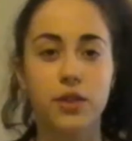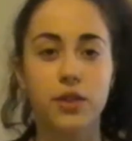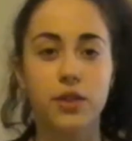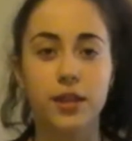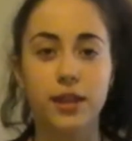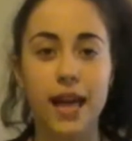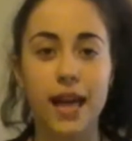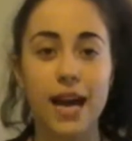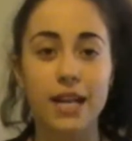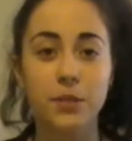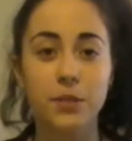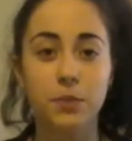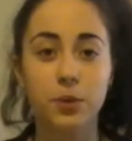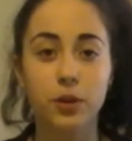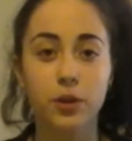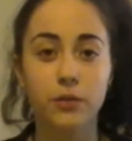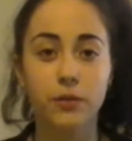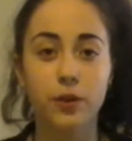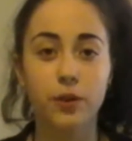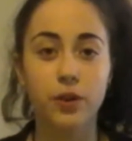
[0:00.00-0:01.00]
The last
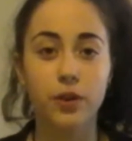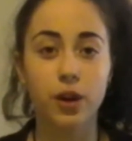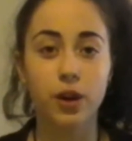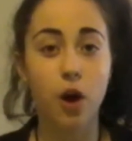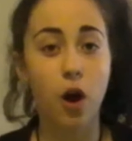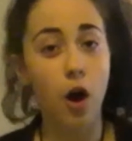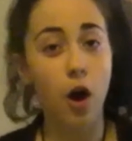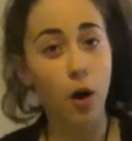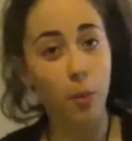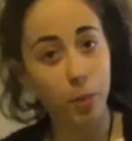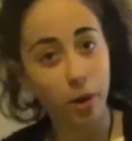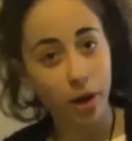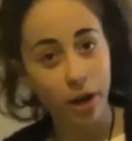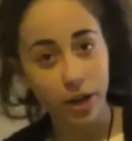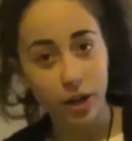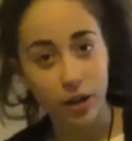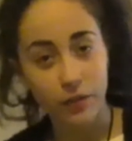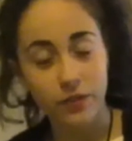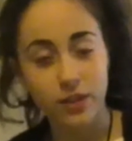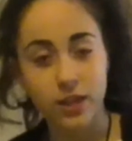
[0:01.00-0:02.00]
book for the haul
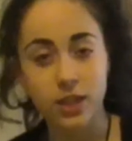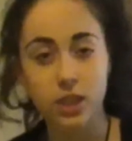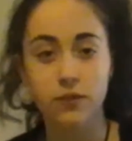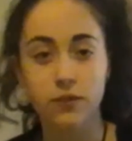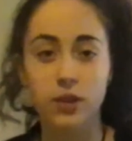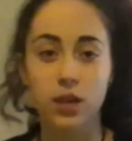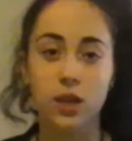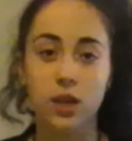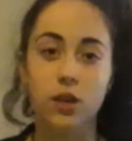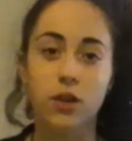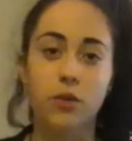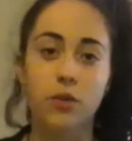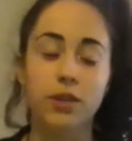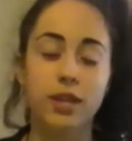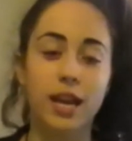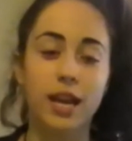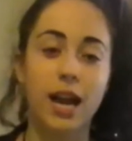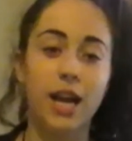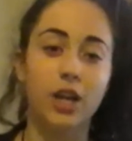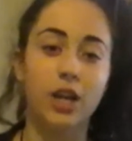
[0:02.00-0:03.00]
part of this video
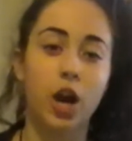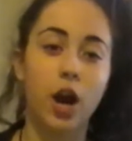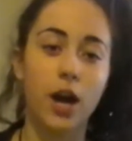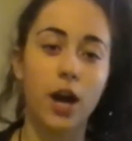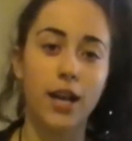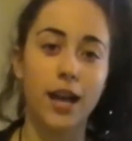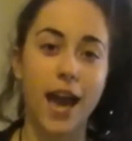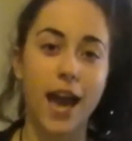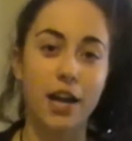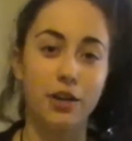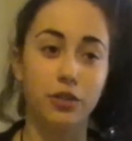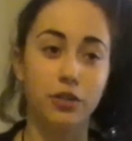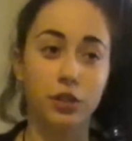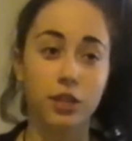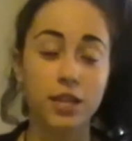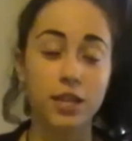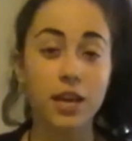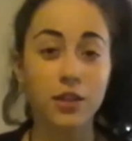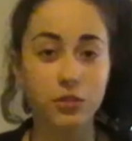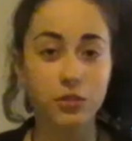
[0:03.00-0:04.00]
that I got
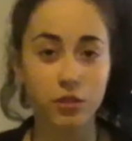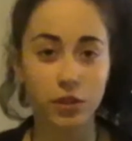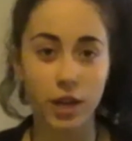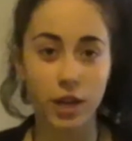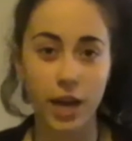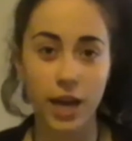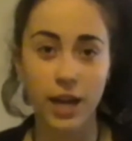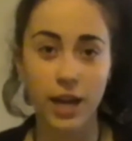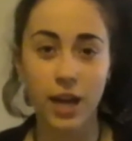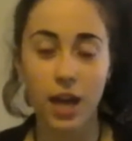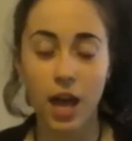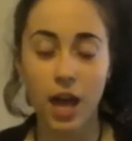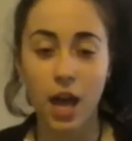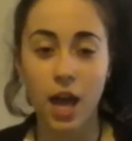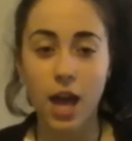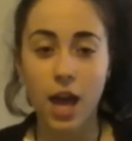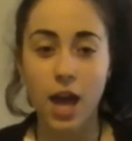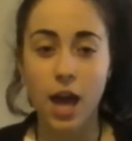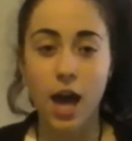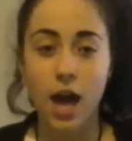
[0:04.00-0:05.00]
actually yesterday
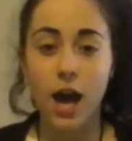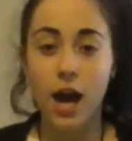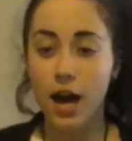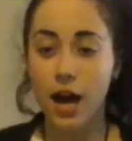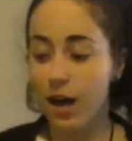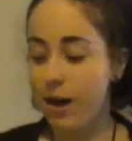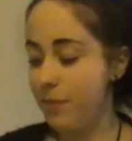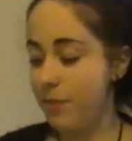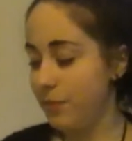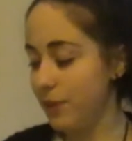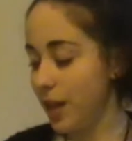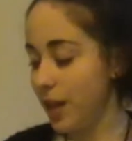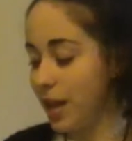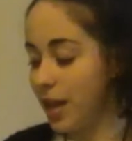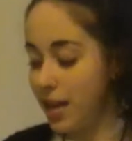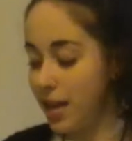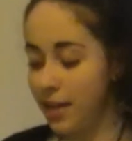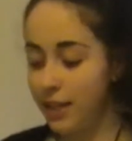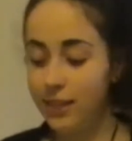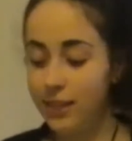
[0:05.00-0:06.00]

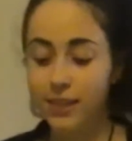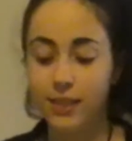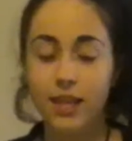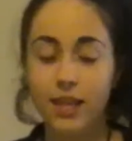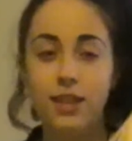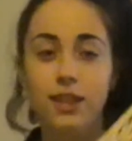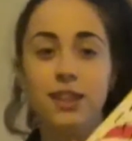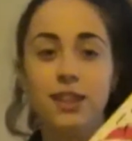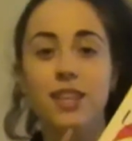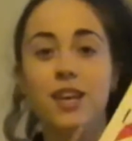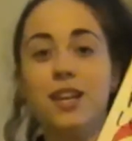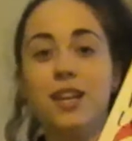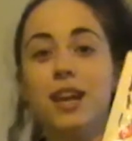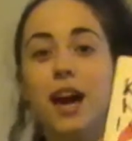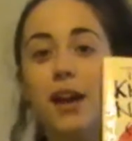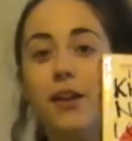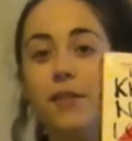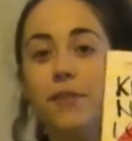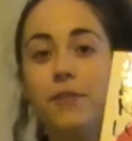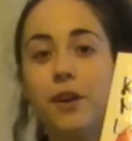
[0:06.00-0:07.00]
is The
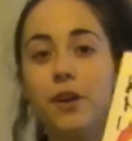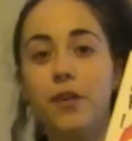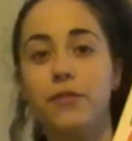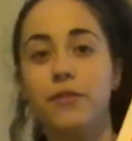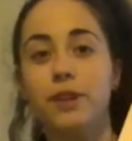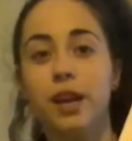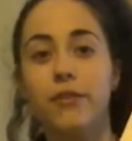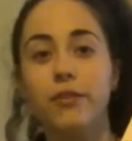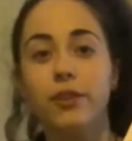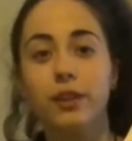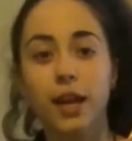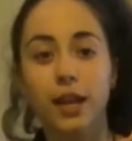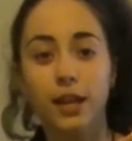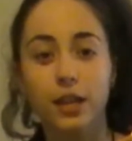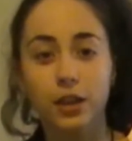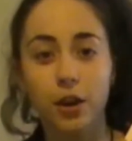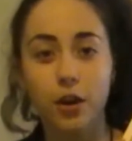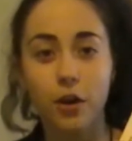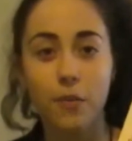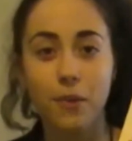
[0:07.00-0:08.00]
Knife of Never
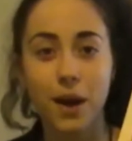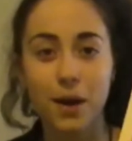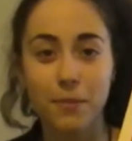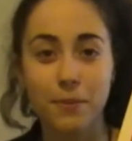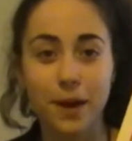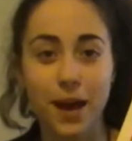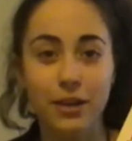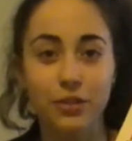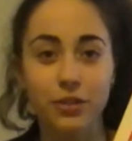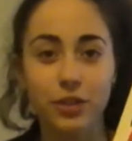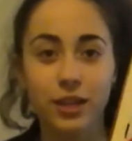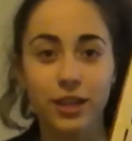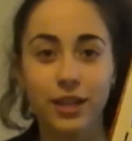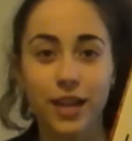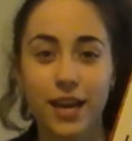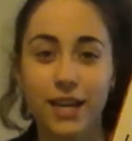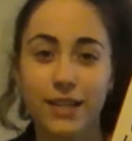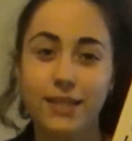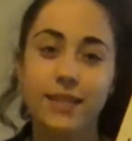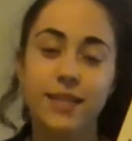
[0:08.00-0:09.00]
Letting Go by Patrick
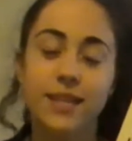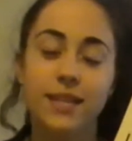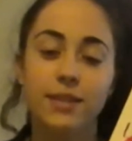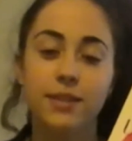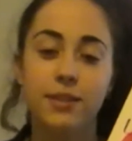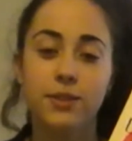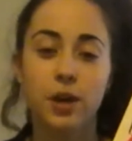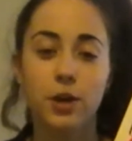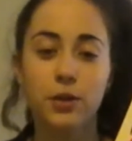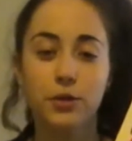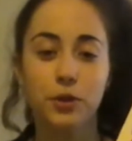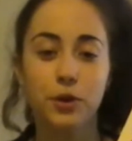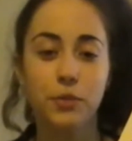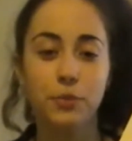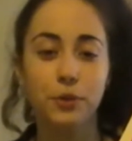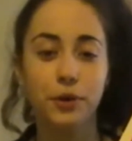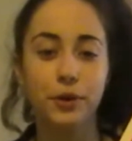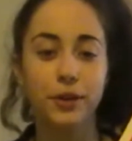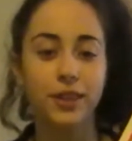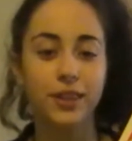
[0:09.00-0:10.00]
Ness. This is also a
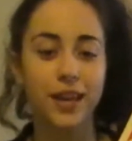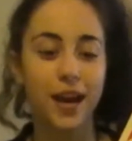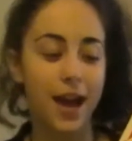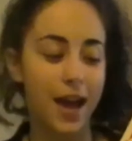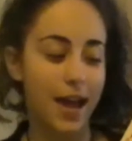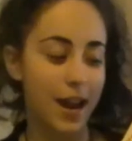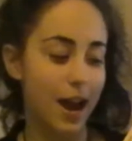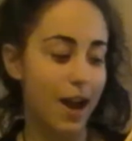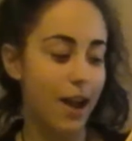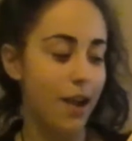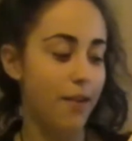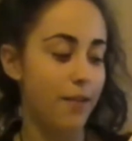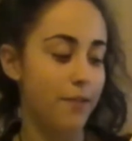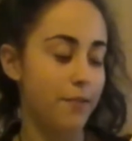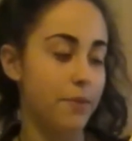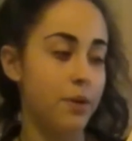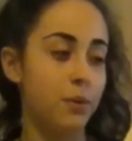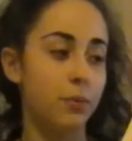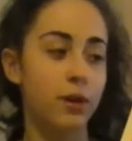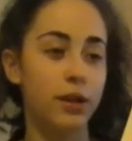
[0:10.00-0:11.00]
book that I
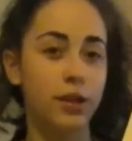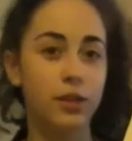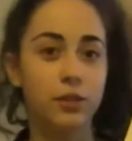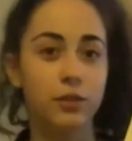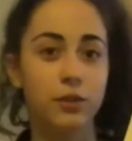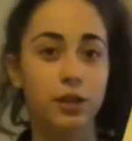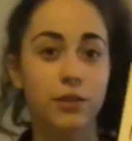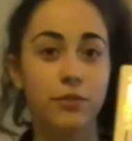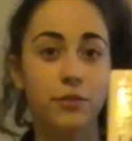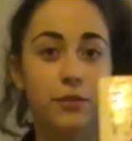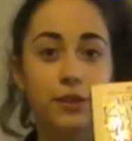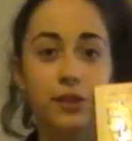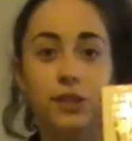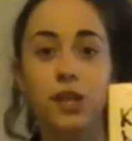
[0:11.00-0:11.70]
have been wanting to read for